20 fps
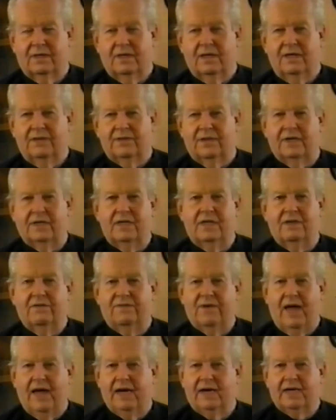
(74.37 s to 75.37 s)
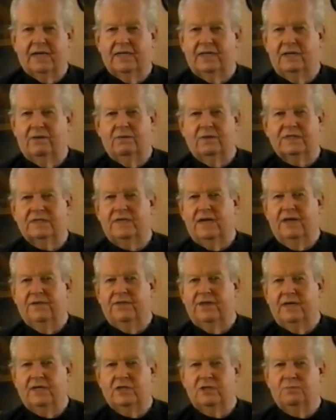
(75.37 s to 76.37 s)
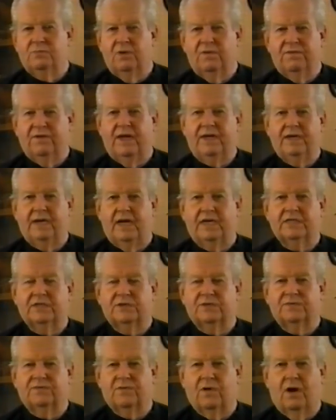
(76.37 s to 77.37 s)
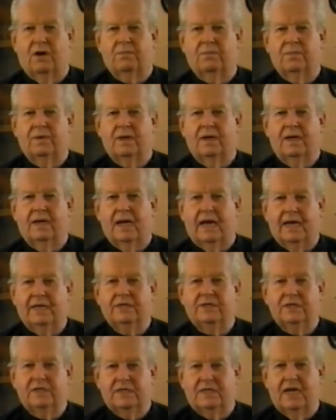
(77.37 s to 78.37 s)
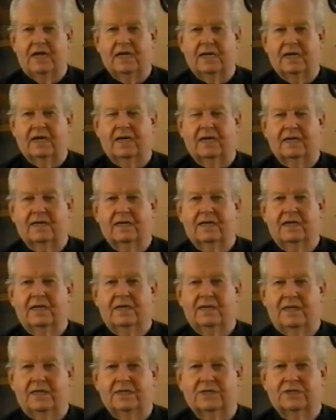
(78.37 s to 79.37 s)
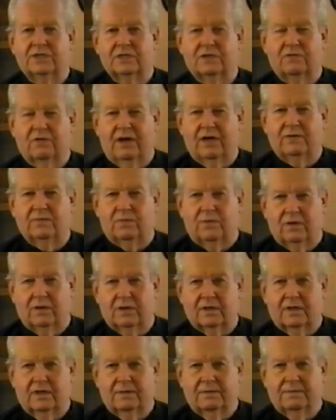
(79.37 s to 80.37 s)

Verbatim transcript: that in the Vatican there was nothing to prevent us from undertaking this great work